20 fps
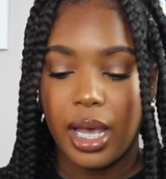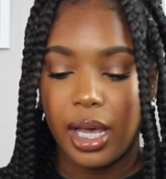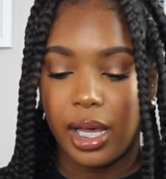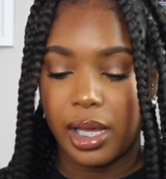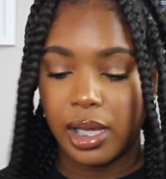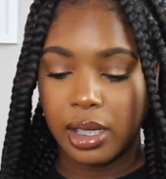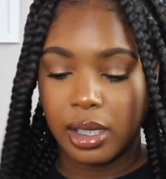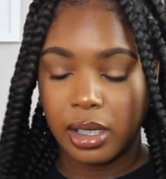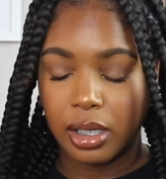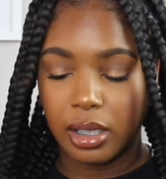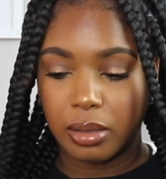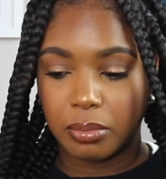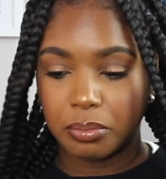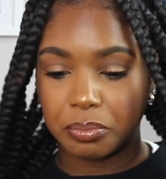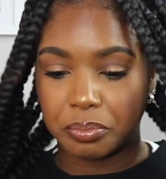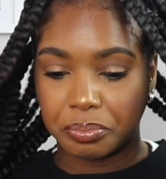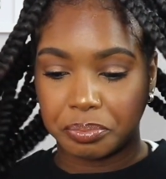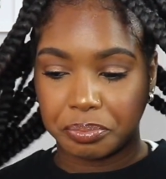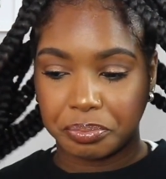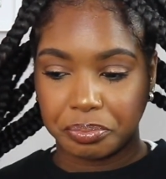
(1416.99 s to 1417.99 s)

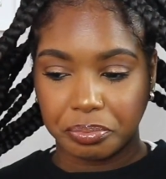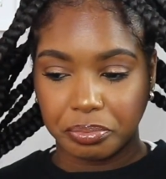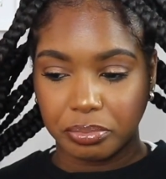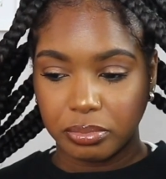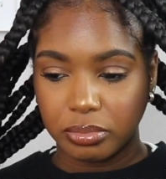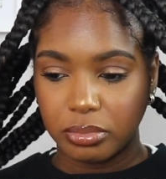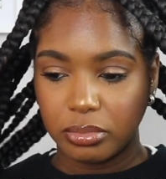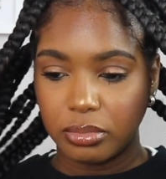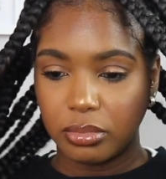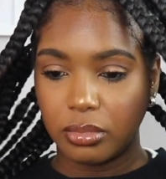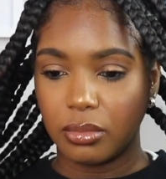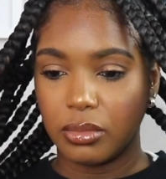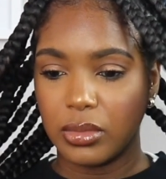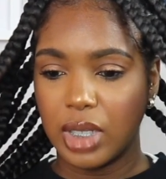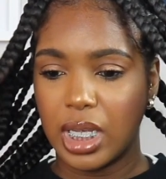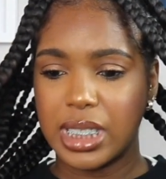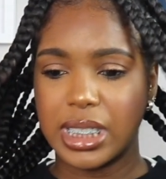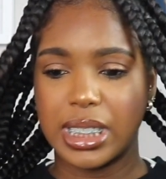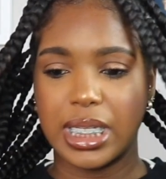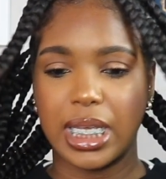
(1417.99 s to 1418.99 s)
Um,
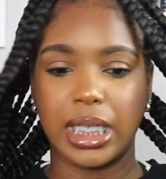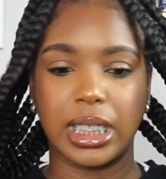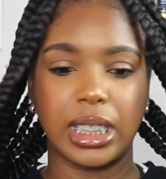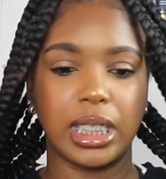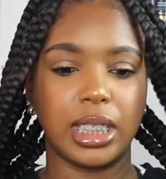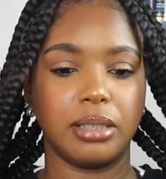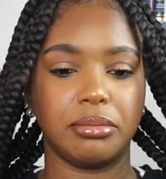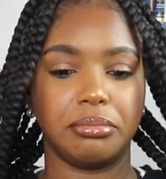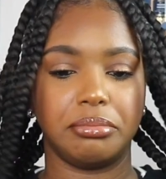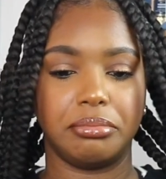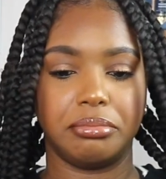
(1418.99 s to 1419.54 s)
is that it?